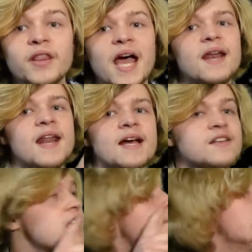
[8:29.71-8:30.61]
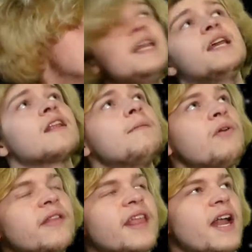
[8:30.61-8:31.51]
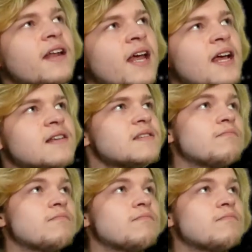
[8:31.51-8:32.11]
that in S. Immediately put that in S.